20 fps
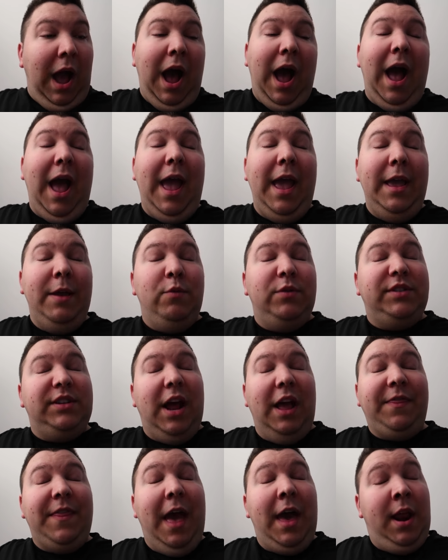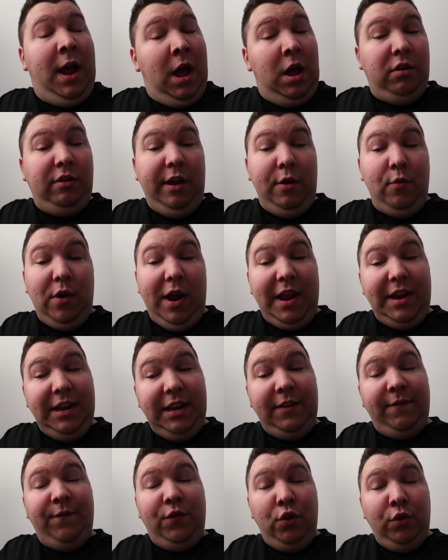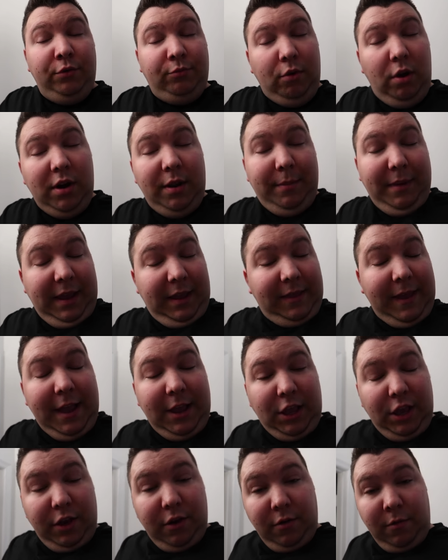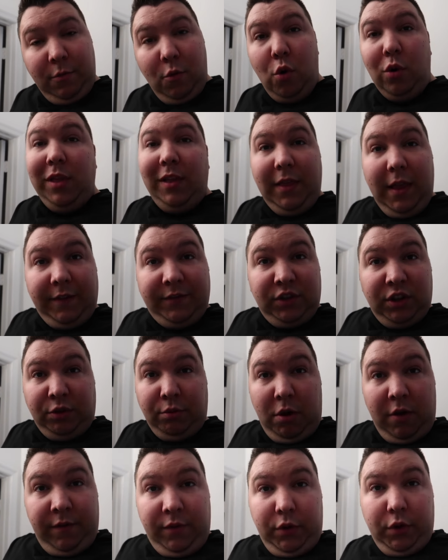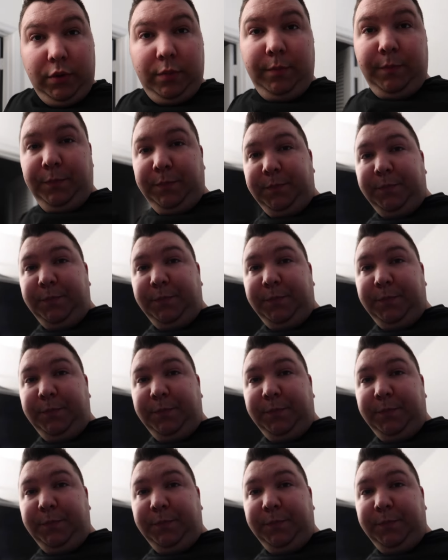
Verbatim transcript: I was not that hungry where I need food thrown at me, thank you. Orland loves to throw food.